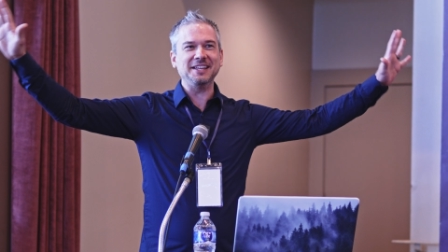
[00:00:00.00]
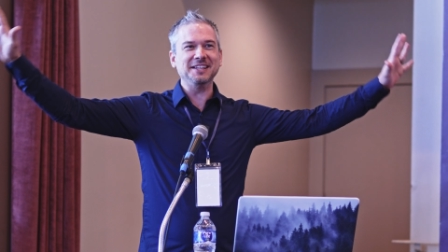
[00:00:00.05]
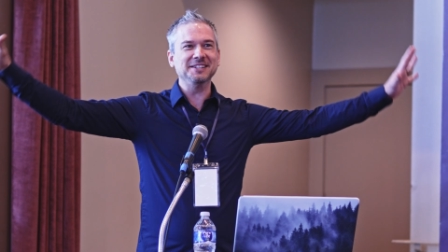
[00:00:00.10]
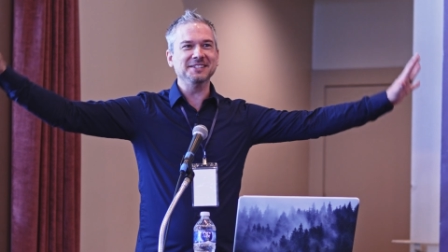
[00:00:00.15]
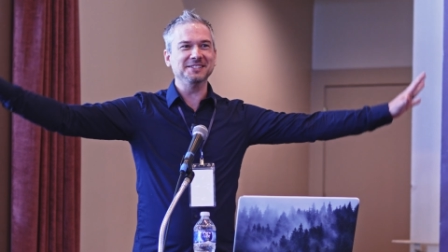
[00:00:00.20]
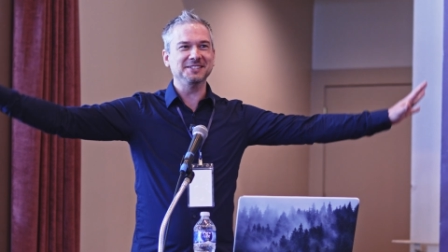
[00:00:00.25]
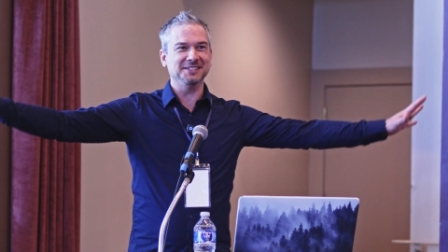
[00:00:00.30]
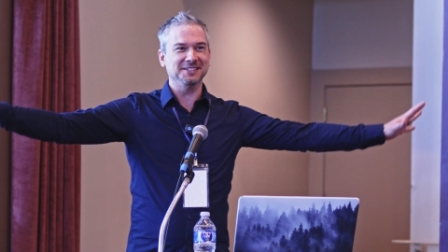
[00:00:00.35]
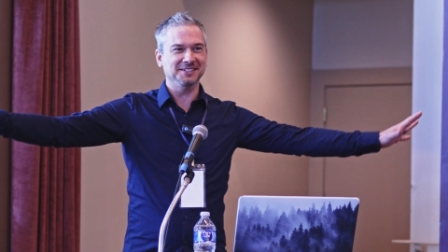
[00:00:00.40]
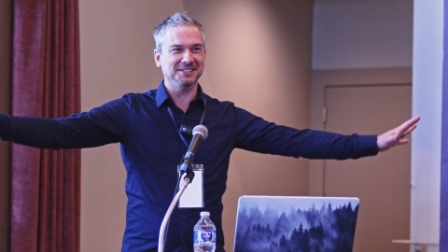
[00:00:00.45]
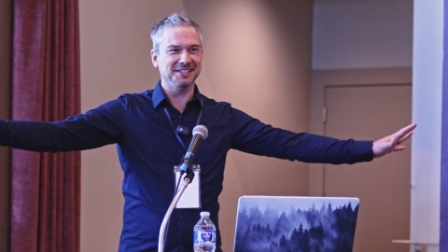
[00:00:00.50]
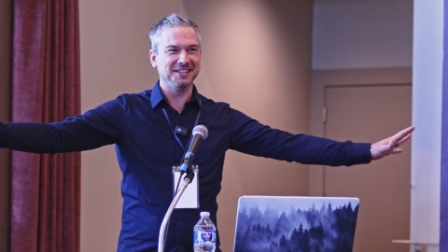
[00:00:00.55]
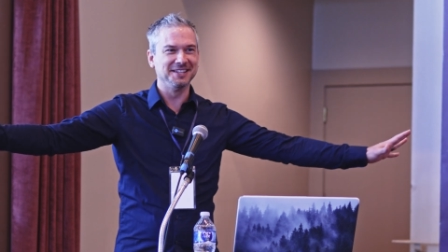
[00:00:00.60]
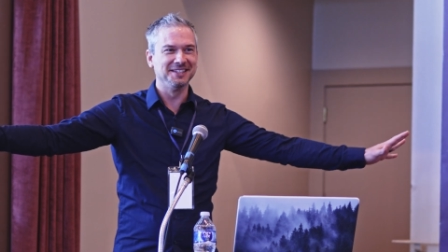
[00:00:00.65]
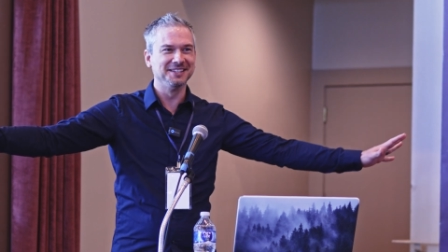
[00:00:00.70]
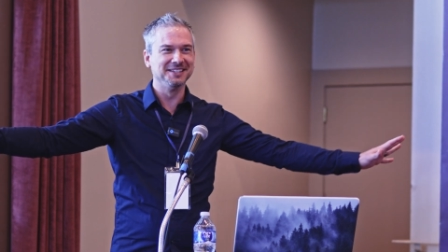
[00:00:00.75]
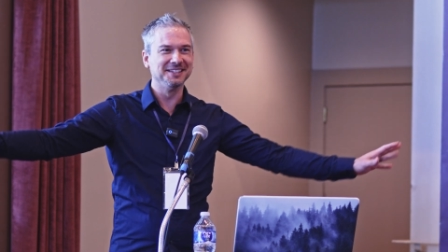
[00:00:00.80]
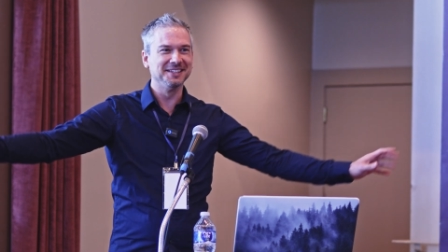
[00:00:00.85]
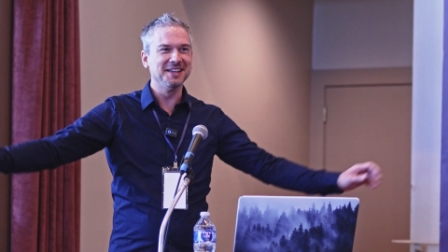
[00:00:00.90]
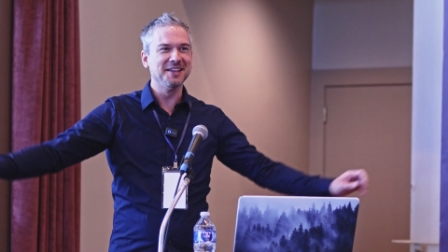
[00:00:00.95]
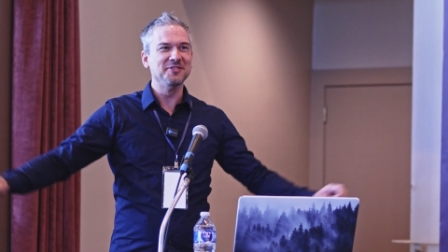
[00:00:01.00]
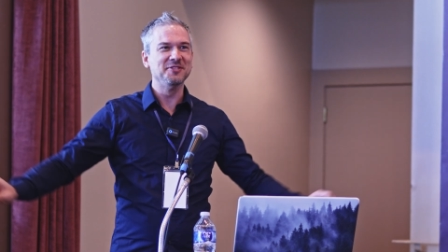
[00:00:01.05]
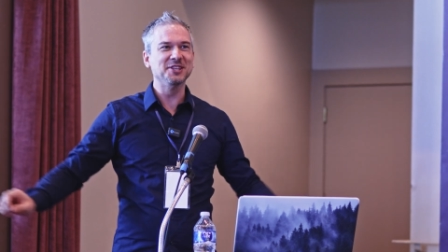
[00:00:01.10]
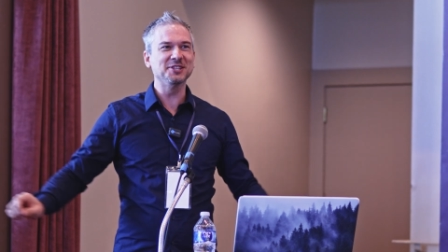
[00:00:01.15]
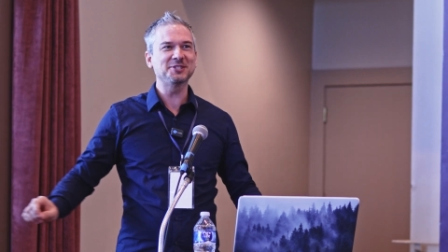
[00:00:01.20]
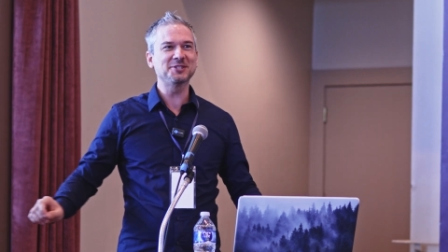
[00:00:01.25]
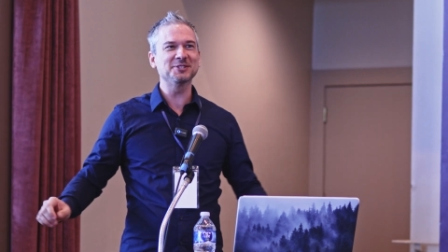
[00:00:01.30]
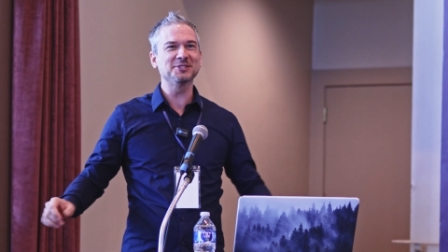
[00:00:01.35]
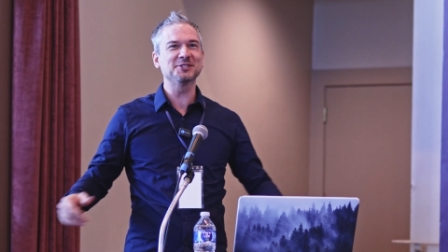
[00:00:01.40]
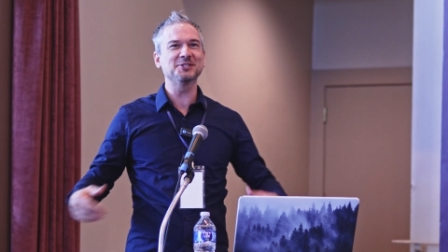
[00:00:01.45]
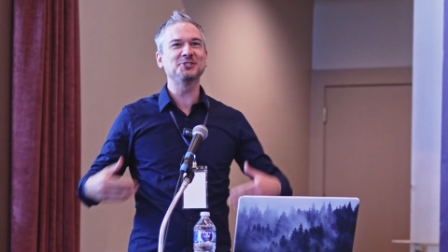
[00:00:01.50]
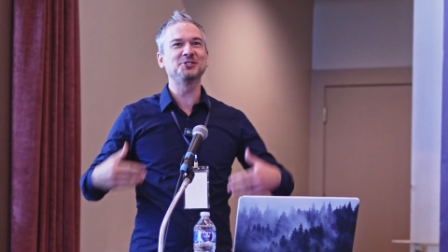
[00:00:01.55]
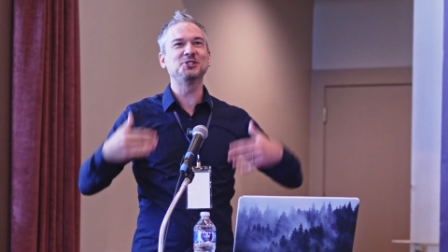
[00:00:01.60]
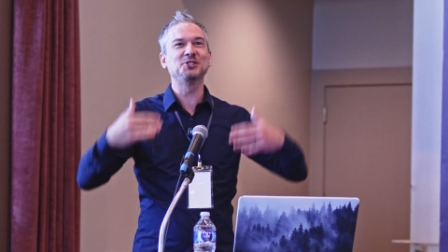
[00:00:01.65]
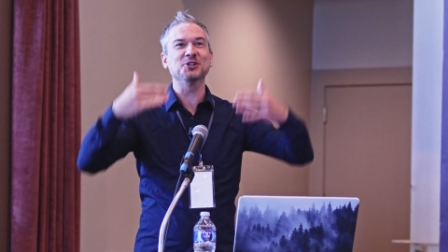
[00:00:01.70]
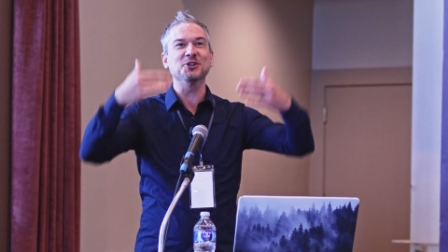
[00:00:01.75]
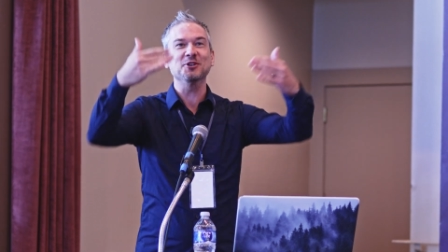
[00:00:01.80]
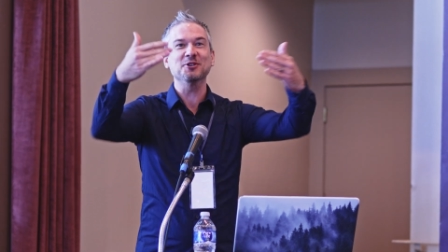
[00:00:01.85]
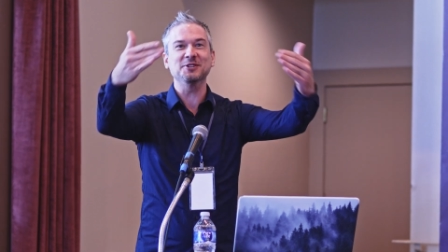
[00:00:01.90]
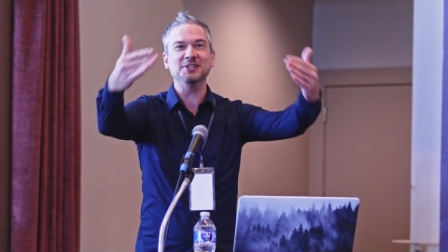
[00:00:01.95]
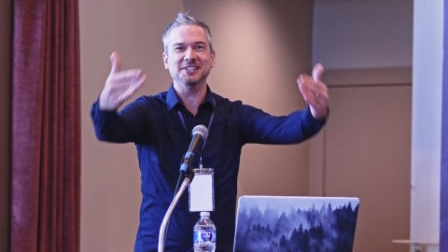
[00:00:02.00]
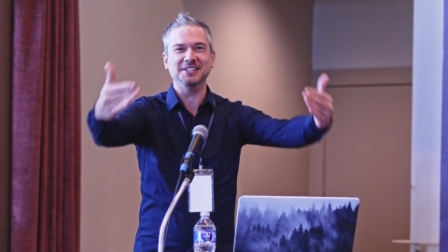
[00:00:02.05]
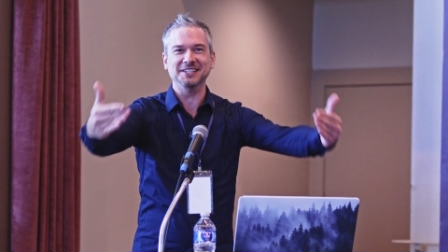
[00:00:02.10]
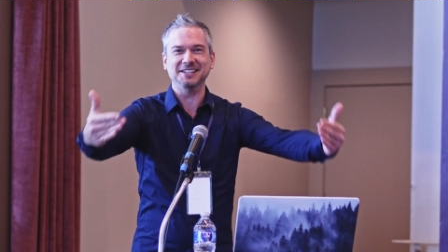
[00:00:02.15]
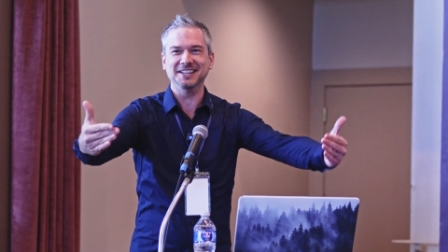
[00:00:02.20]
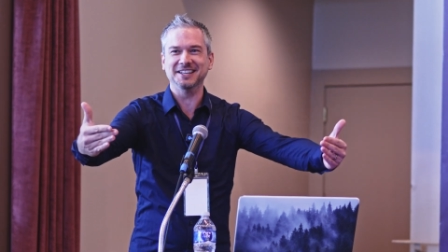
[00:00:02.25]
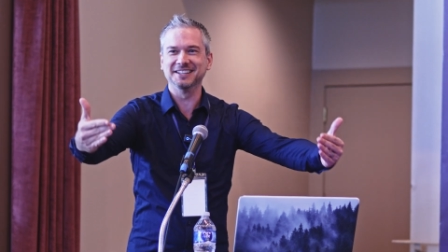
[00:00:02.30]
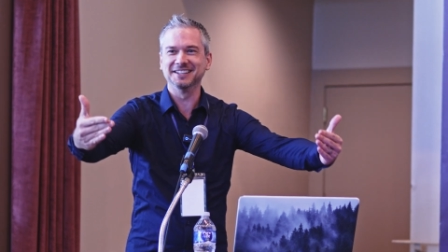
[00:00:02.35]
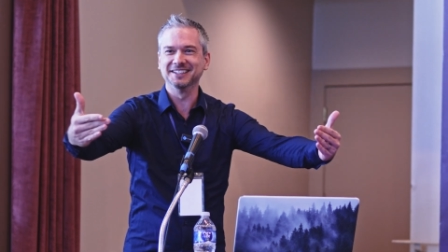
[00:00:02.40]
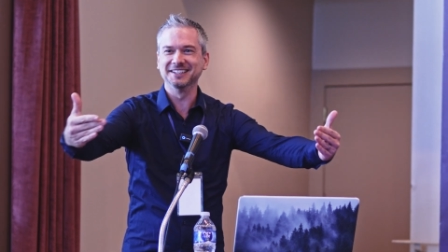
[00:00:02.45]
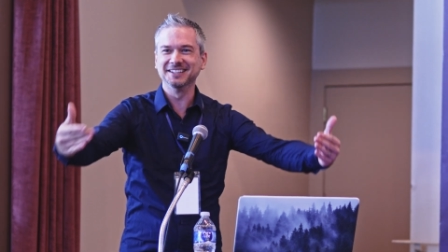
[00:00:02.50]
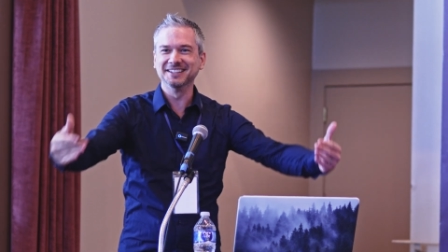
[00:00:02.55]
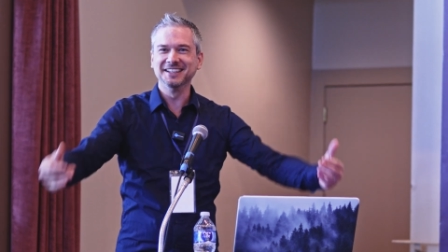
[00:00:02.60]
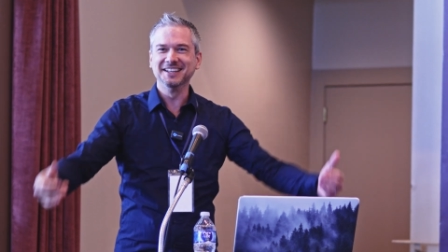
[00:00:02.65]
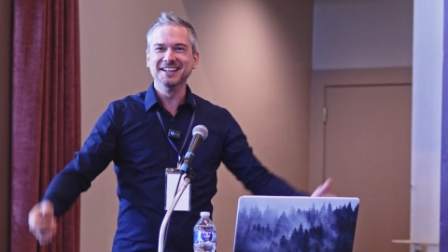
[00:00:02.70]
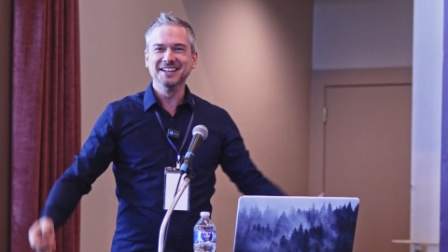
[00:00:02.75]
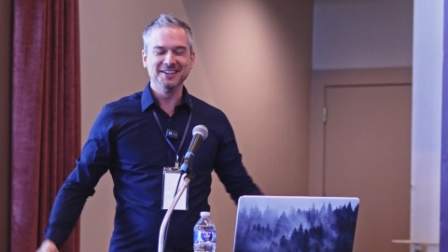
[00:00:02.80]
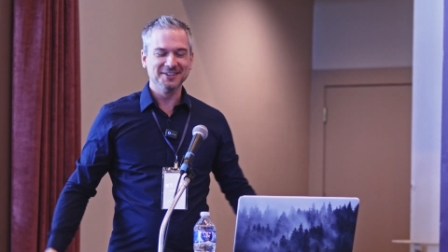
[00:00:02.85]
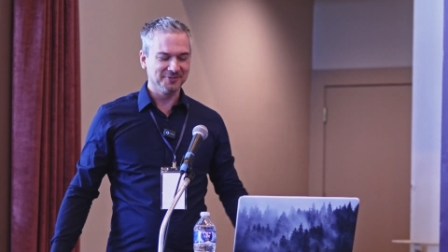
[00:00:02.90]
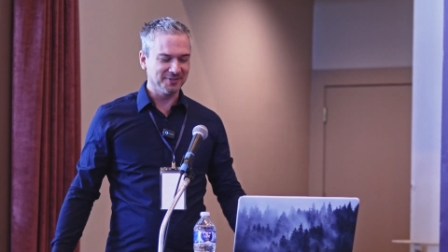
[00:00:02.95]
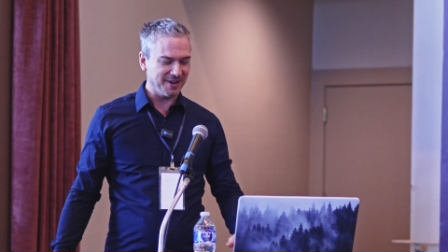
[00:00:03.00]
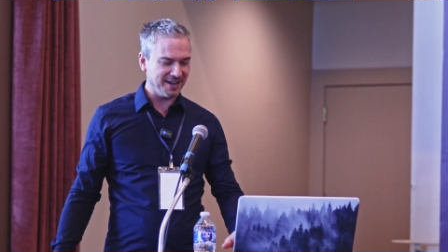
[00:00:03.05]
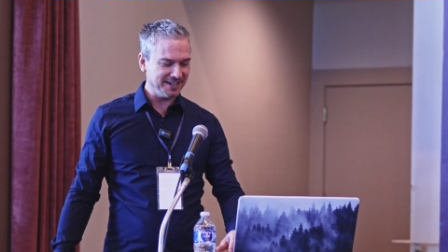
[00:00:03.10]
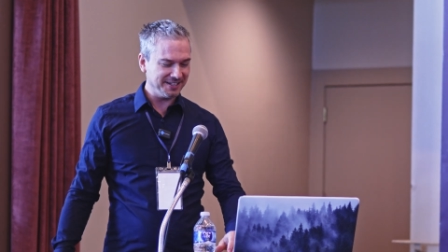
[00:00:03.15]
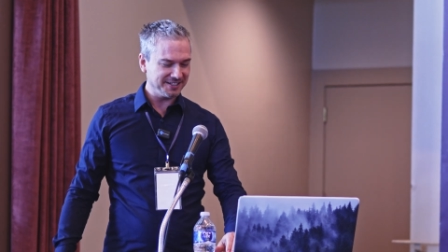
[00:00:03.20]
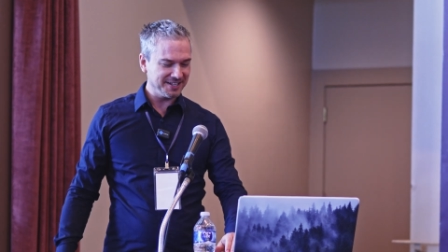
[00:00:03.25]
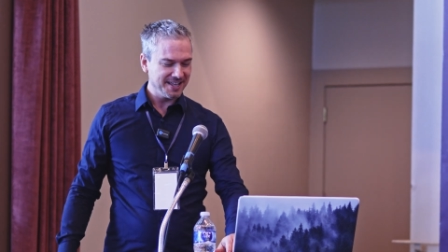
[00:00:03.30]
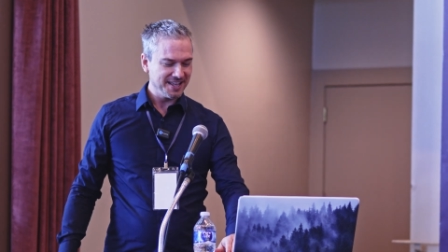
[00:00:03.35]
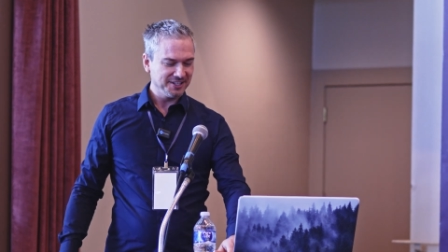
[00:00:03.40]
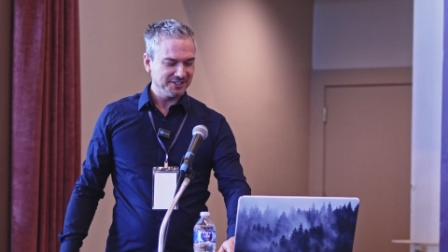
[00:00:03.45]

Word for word: ended. This is a journey, right?